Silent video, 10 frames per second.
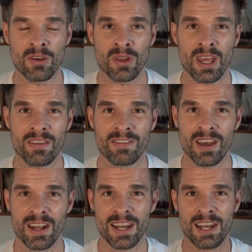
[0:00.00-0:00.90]
on the other
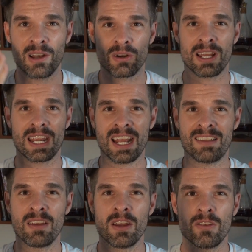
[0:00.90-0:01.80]
side. And it looked like it had
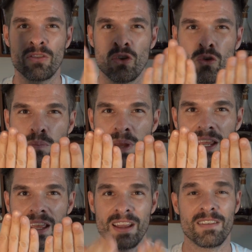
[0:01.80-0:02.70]
two big
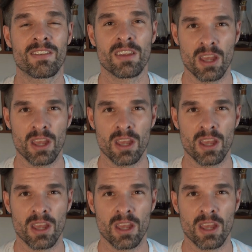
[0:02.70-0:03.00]
gates